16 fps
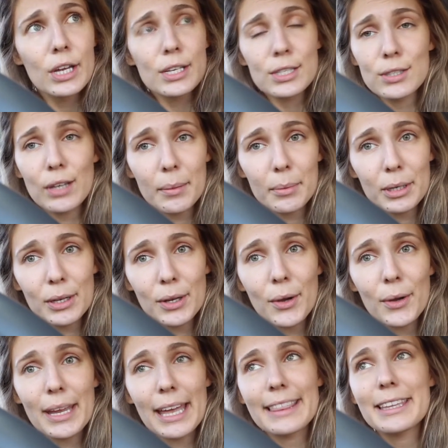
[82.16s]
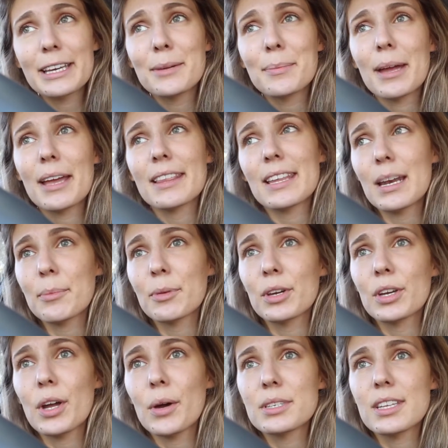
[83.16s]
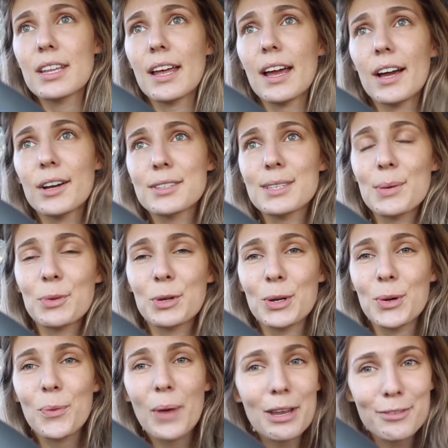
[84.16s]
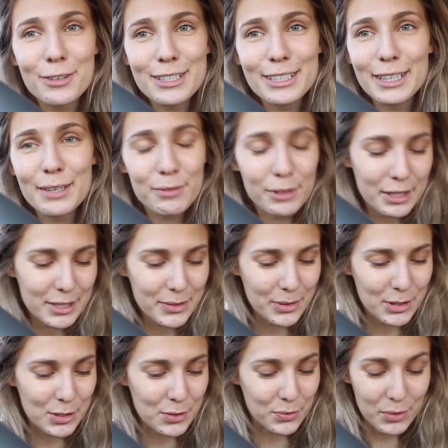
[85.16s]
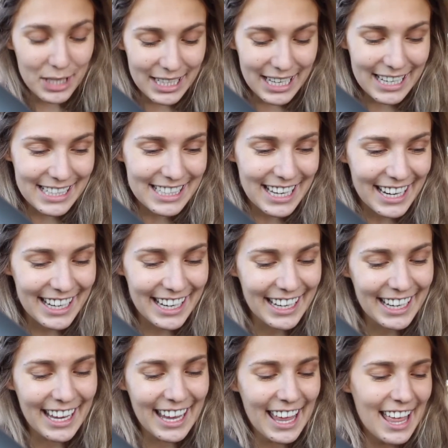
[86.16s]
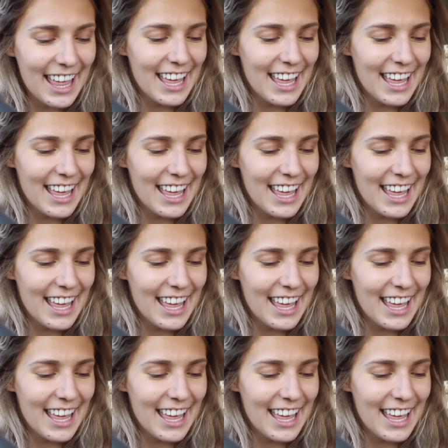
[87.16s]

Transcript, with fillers: So I'm gonna go get them and then I'm gonna go into the house and we're gonna wait for deliveries, which is really exciting.